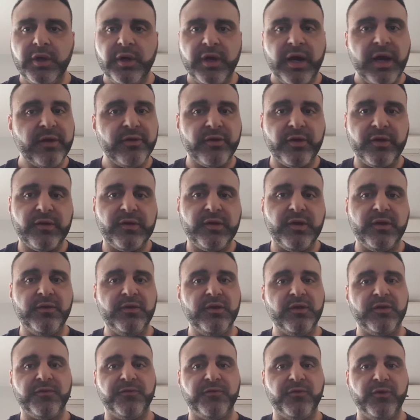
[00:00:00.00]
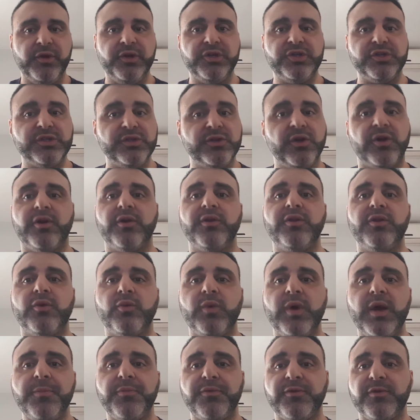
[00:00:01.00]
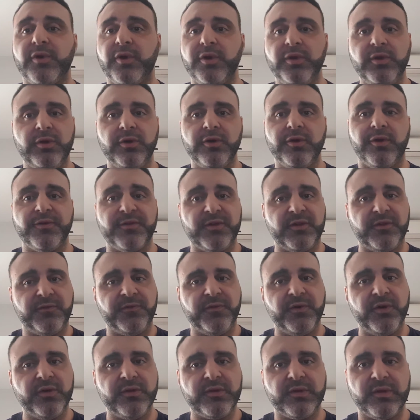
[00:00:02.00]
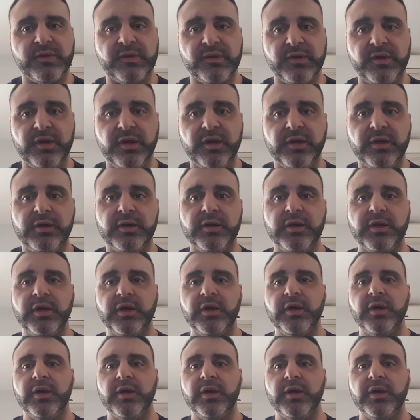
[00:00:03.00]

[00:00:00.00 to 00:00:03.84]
As I said, this footage is not on the website. You guys are the first to see it.